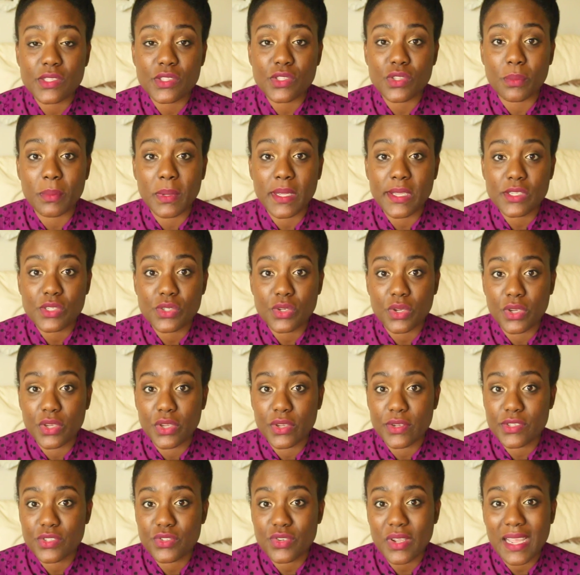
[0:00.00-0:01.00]
So make sure
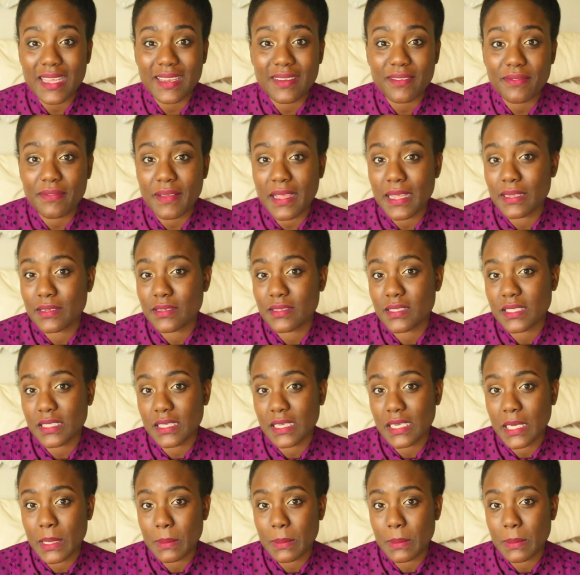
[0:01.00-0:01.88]
you're trying to find